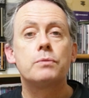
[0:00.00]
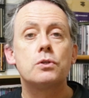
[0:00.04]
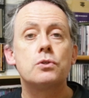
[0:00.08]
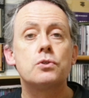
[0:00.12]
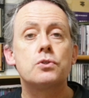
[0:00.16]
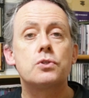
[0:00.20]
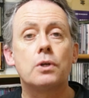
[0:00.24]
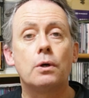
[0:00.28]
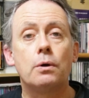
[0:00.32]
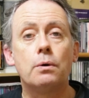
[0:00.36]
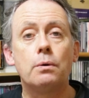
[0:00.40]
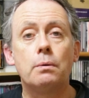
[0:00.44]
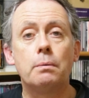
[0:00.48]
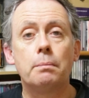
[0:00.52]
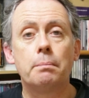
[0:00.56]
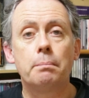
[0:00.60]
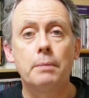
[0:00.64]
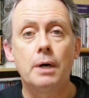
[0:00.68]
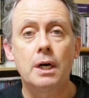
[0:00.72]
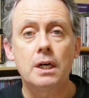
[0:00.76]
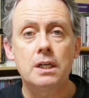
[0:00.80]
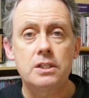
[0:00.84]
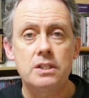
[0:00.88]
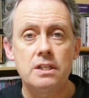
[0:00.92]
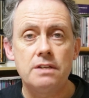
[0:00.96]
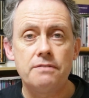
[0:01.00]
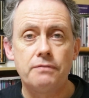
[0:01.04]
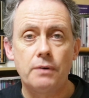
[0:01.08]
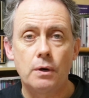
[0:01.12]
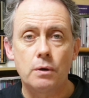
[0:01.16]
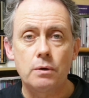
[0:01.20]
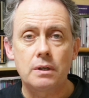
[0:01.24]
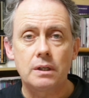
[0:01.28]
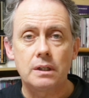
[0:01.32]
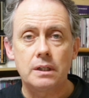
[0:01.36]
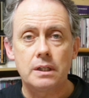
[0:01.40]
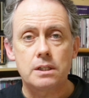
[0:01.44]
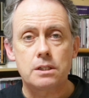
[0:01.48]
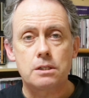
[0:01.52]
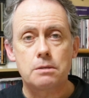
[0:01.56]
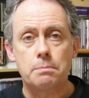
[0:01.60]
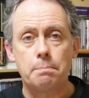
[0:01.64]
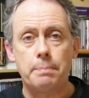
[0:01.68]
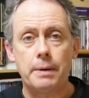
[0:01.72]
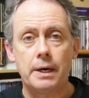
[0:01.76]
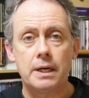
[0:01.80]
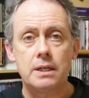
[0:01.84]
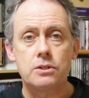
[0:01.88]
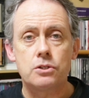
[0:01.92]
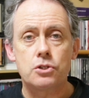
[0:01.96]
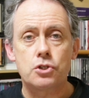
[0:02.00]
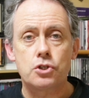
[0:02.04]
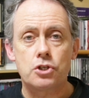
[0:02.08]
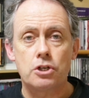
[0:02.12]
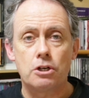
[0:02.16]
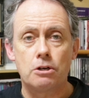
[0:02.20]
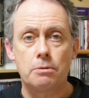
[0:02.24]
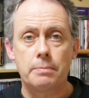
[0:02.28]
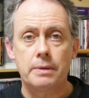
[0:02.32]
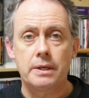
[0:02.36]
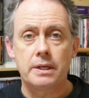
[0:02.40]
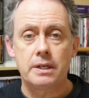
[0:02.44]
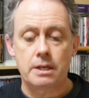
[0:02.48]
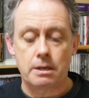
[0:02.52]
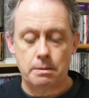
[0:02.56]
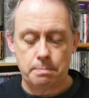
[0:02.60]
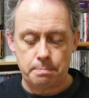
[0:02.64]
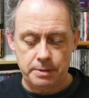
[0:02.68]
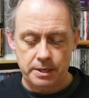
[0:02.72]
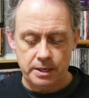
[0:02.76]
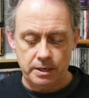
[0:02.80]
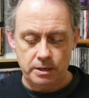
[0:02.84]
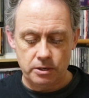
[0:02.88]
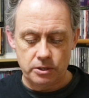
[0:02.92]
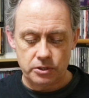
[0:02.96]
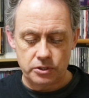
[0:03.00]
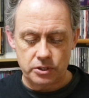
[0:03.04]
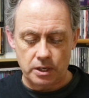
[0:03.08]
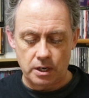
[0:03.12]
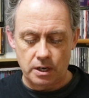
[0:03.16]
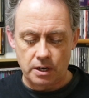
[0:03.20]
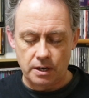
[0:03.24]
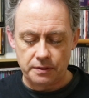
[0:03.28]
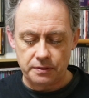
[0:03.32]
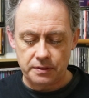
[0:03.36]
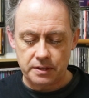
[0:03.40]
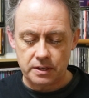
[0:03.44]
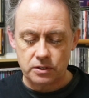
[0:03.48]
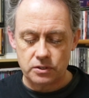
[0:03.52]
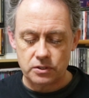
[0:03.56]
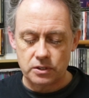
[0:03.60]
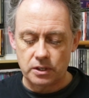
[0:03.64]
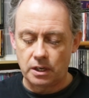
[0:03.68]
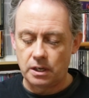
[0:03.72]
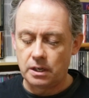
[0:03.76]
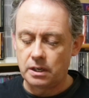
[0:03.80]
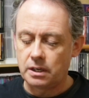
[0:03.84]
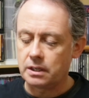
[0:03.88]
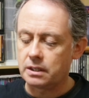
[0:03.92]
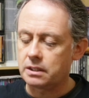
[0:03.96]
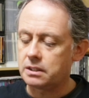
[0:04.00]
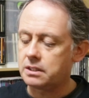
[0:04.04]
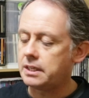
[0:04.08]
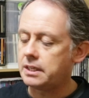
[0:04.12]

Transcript: So, Moxy vocalist Buzz Sherman appears on the song